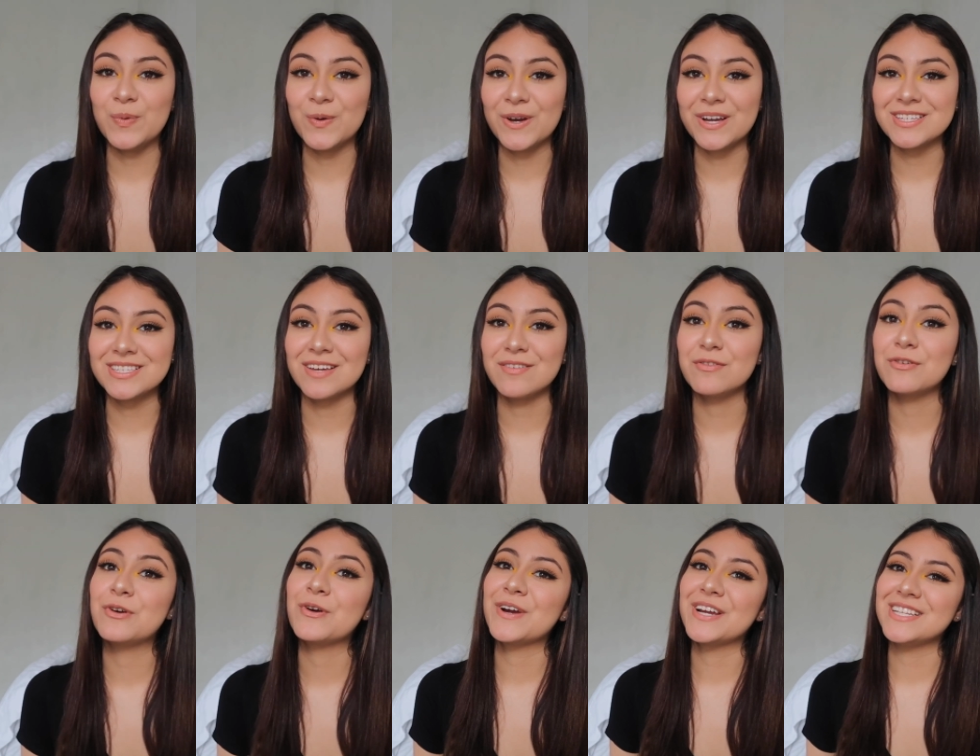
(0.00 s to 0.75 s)
you guys
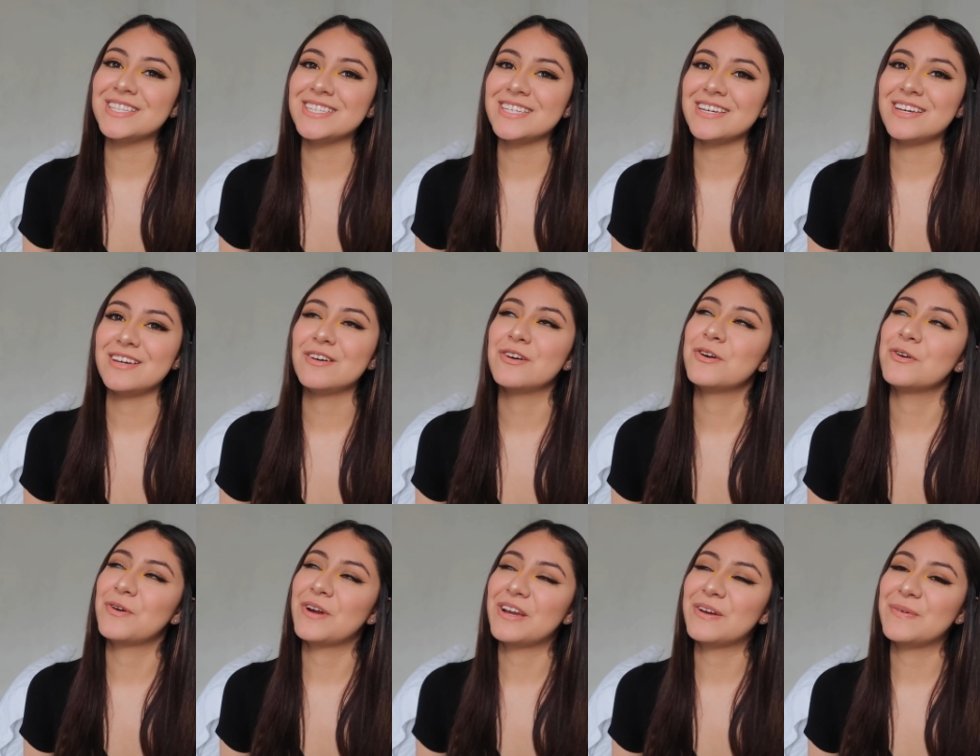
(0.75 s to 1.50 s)
have a great day, a
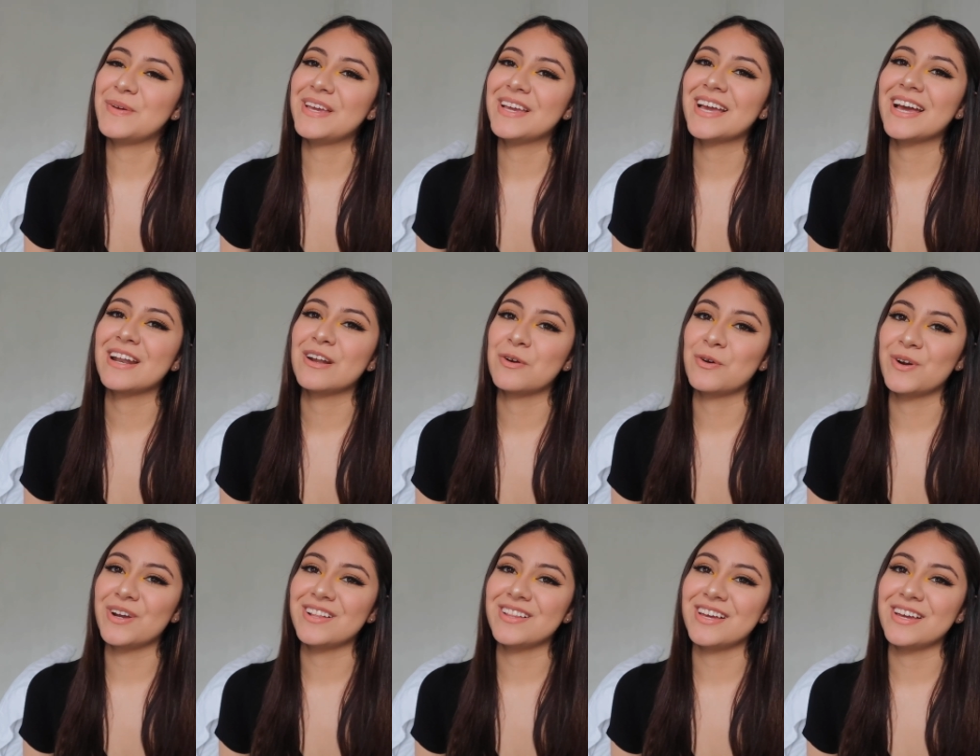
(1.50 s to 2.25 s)
great week, and a
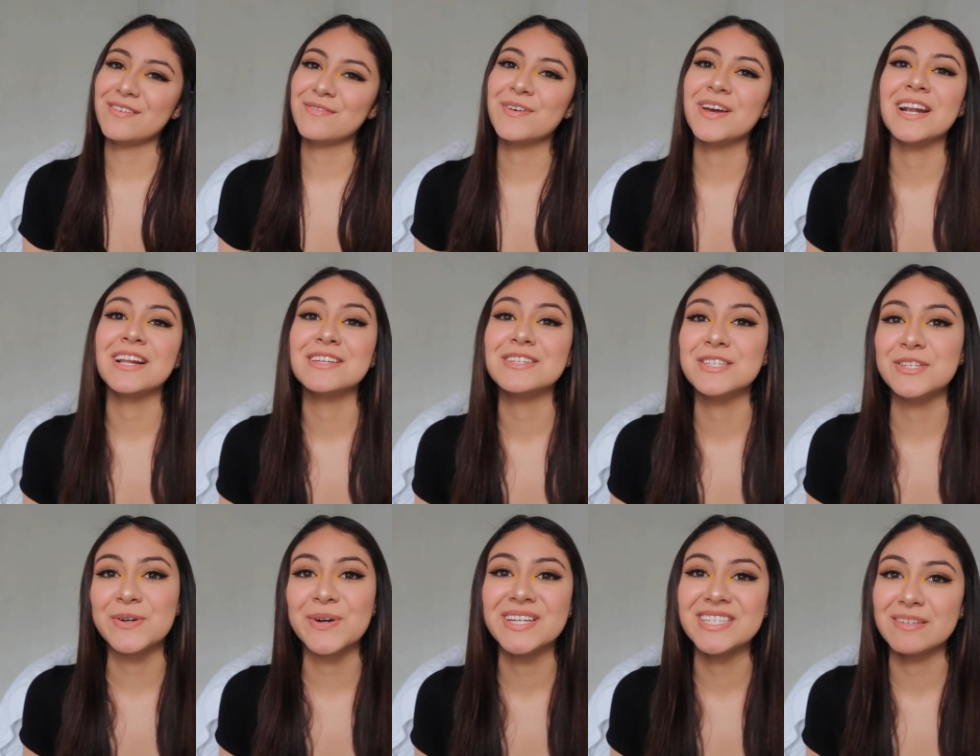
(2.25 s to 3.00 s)
great life, and I'll
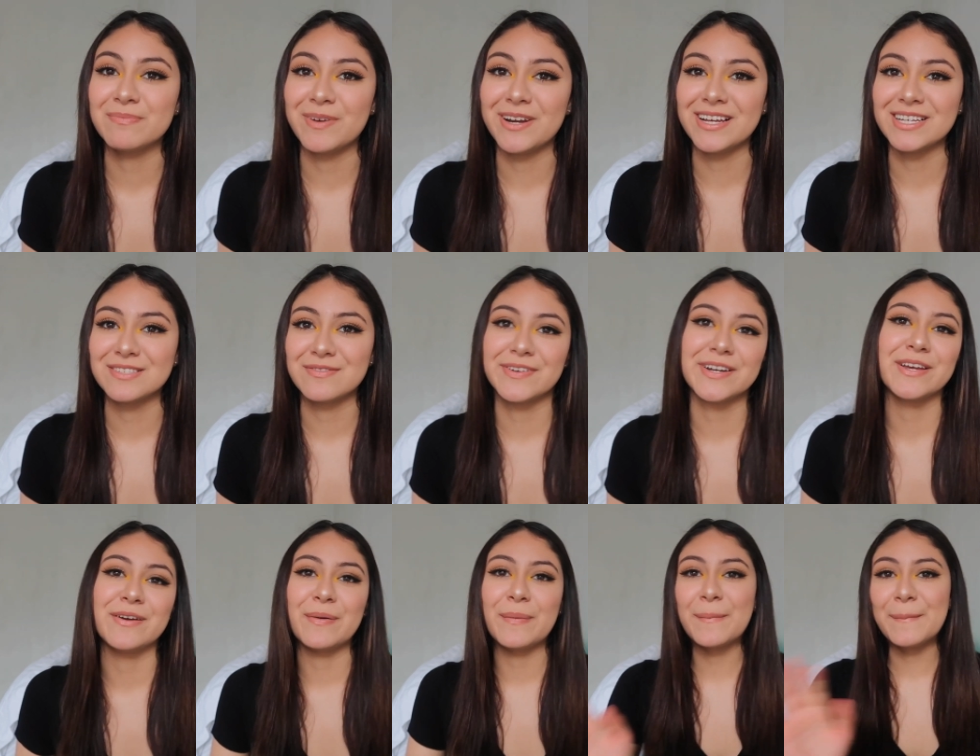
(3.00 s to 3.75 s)
see you guys in my next
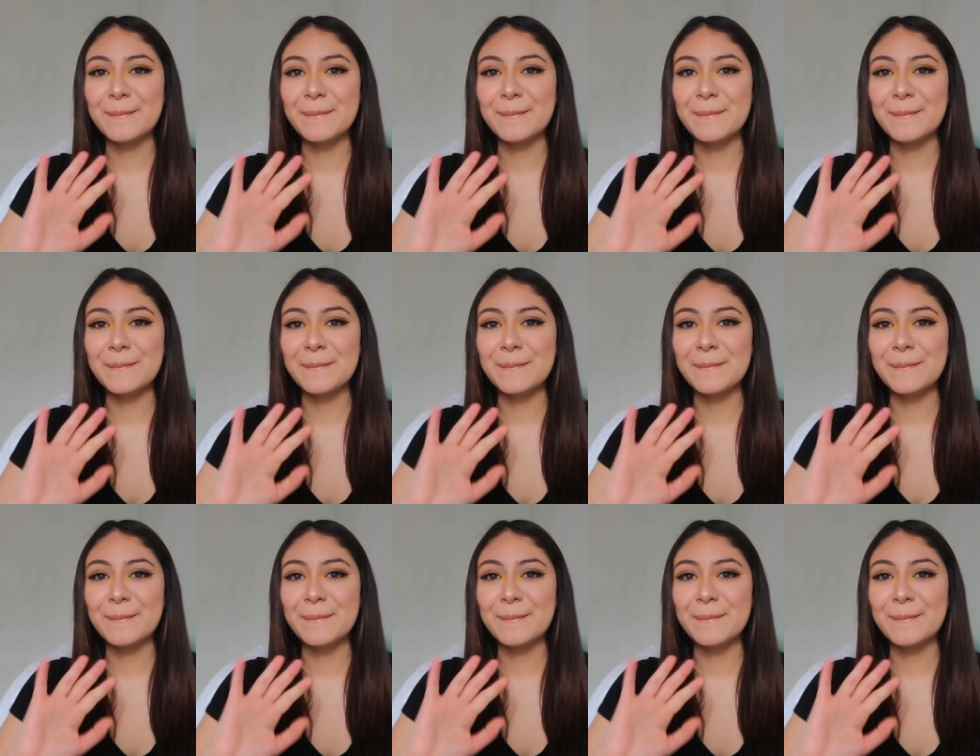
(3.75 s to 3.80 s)
video.